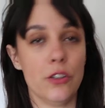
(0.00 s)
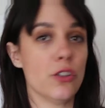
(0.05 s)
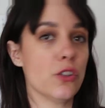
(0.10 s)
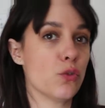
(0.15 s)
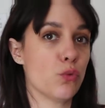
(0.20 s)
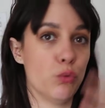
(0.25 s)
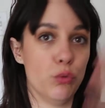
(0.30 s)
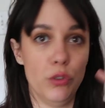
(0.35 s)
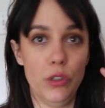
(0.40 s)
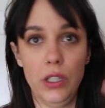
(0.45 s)

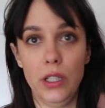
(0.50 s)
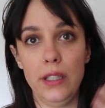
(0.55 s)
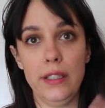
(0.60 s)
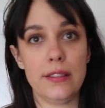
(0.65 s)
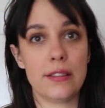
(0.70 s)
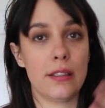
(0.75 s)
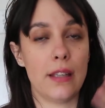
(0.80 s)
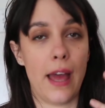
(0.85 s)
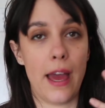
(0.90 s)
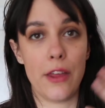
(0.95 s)
just really
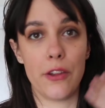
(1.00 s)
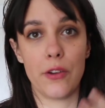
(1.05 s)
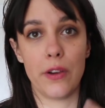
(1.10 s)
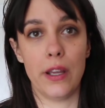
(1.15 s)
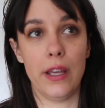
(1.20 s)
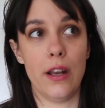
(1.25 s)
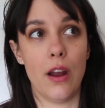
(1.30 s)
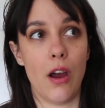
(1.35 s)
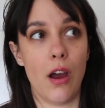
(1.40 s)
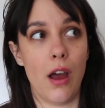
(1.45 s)

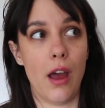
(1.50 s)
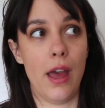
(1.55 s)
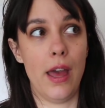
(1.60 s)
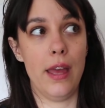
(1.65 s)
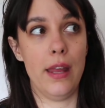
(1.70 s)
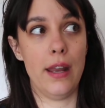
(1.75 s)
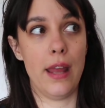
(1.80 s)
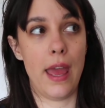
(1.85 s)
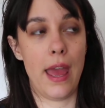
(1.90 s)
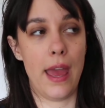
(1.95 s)
slathering it
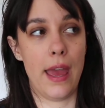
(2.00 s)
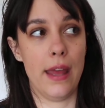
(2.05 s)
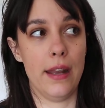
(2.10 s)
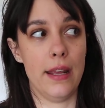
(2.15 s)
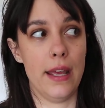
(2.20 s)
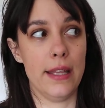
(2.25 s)
on and